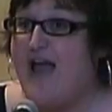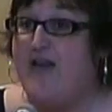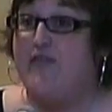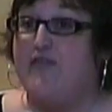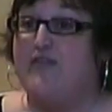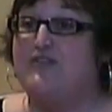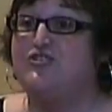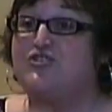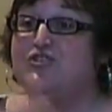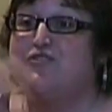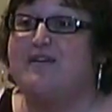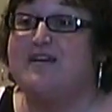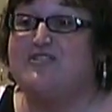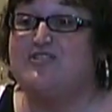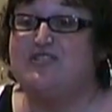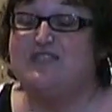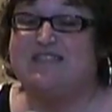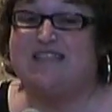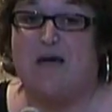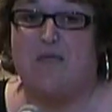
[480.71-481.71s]
and the
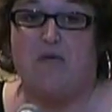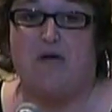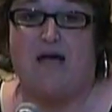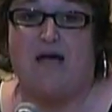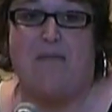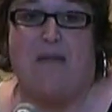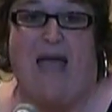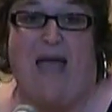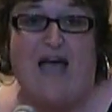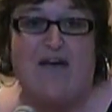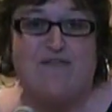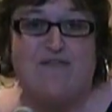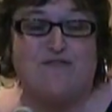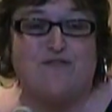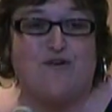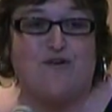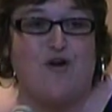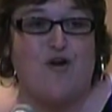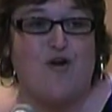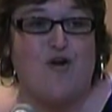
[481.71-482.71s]
generations that will come
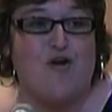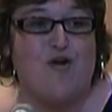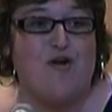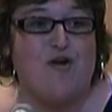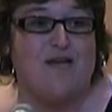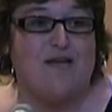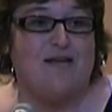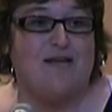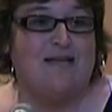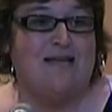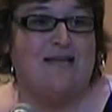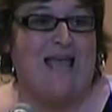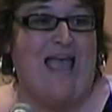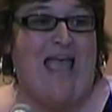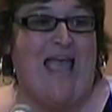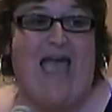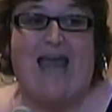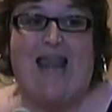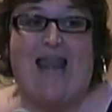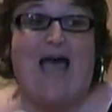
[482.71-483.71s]
after her.
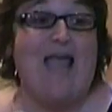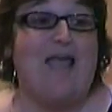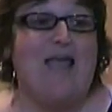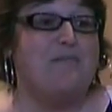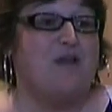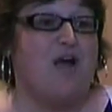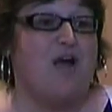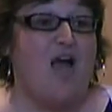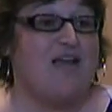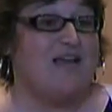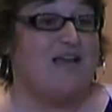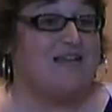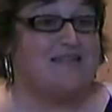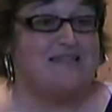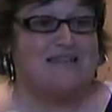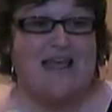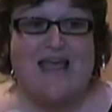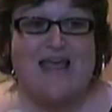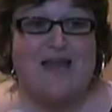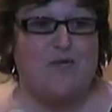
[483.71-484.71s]
And I am not
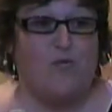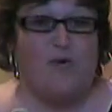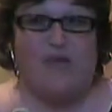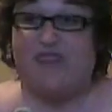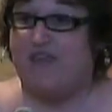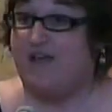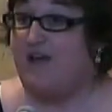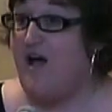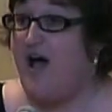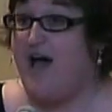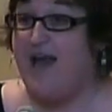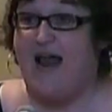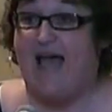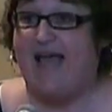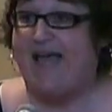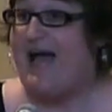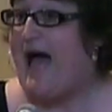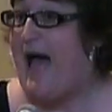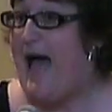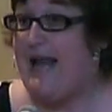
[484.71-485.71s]
content with the God
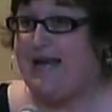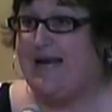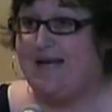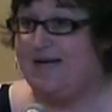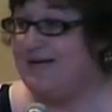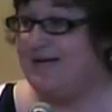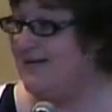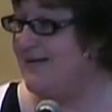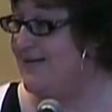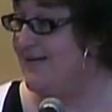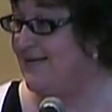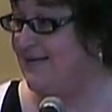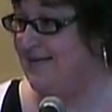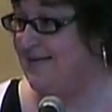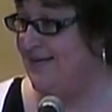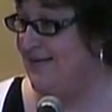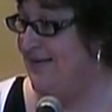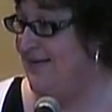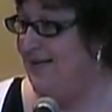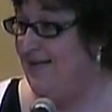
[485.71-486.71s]
I got,
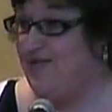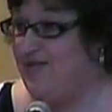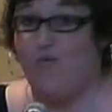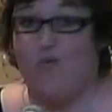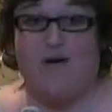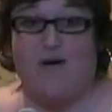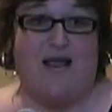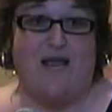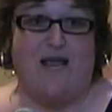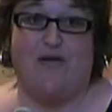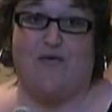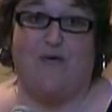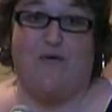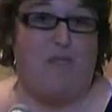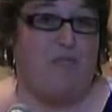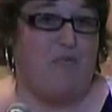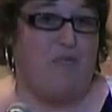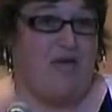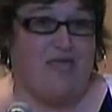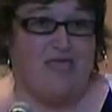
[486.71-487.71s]
the one I grew
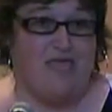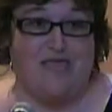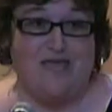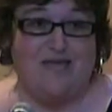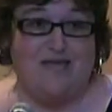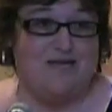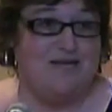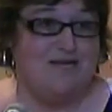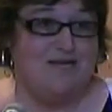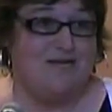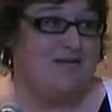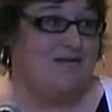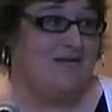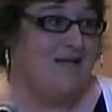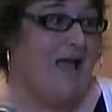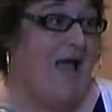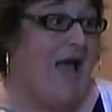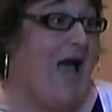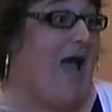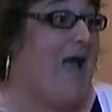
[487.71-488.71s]
up with.
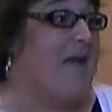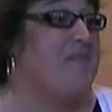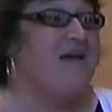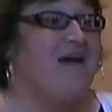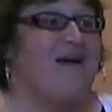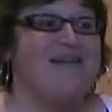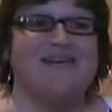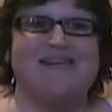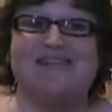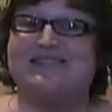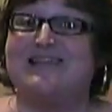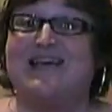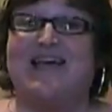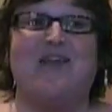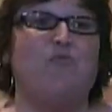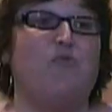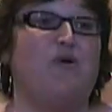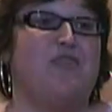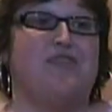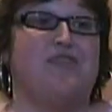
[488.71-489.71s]
I'm not
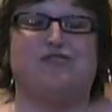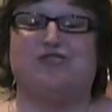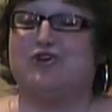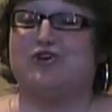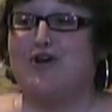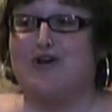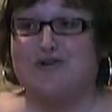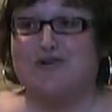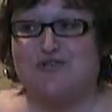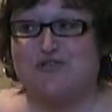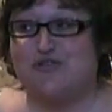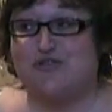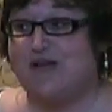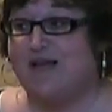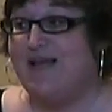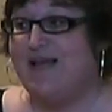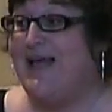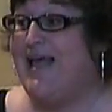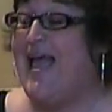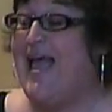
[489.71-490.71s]
content with the church
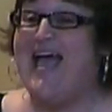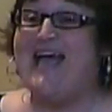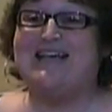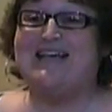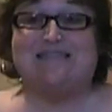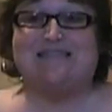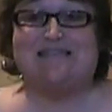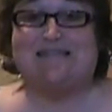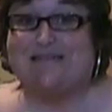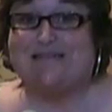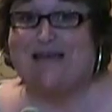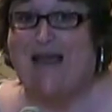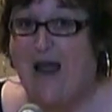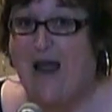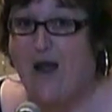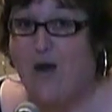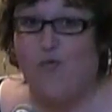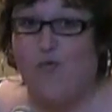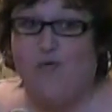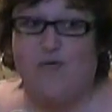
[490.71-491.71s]
as it is
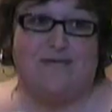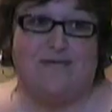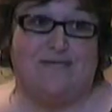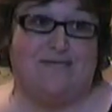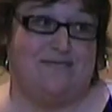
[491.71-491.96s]
now.